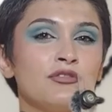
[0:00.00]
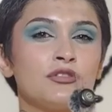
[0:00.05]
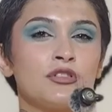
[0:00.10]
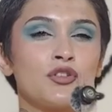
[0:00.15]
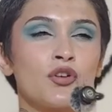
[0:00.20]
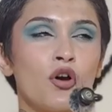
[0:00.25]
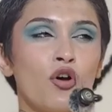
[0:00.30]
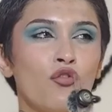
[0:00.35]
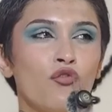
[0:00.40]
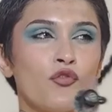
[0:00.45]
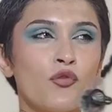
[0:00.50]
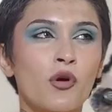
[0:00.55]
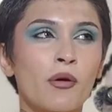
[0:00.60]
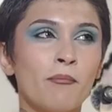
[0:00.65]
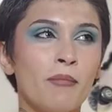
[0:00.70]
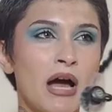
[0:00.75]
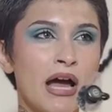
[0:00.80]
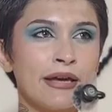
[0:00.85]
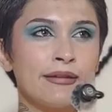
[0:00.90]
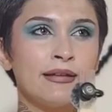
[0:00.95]
so for
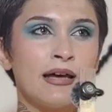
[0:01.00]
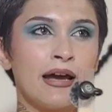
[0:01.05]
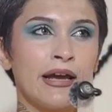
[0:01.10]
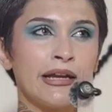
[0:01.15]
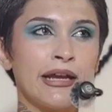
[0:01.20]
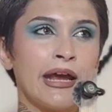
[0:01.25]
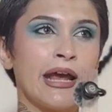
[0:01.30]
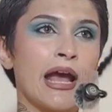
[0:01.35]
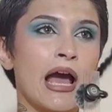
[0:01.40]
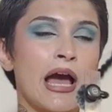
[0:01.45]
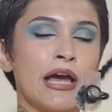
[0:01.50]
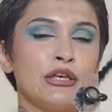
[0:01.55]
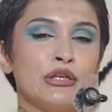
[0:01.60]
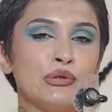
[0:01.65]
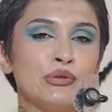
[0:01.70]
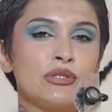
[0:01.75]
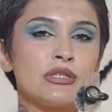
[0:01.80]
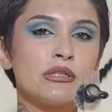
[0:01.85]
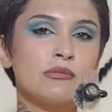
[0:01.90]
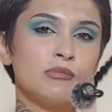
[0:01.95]
my lining, I
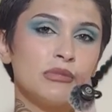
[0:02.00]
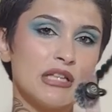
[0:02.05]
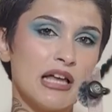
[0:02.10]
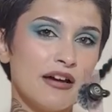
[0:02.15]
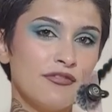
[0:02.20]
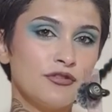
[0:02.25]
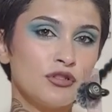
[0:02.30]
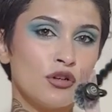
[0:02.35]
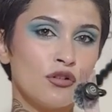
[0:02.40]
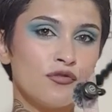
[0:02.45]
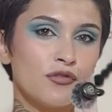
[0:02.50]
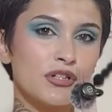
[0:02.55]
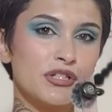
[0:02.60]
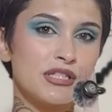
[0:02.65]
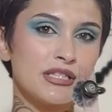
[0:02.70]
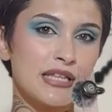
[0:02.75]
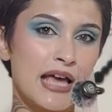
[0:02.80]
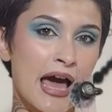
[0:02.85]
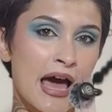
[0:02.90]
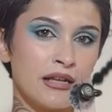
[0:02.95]
used some leftover
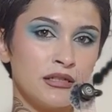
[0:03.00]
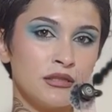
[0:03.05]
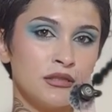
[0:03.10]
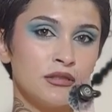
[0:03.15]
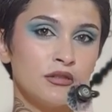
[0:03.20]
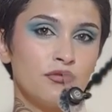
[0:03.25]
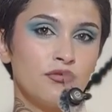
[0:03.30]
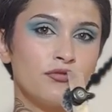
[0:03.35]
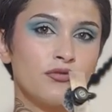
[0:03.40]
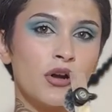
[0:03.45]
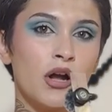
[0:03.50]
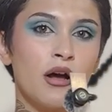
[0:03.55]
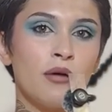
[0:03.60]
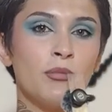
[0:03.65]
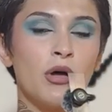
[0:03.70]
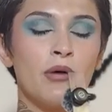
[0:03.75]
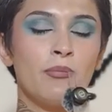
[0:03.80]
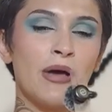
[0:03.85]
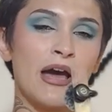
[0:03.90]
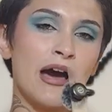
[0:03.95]
satin from
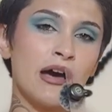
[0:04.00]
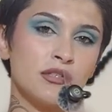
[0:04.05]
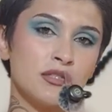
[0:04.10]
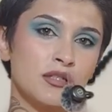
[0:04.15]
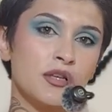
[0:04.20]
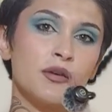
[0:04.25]
a past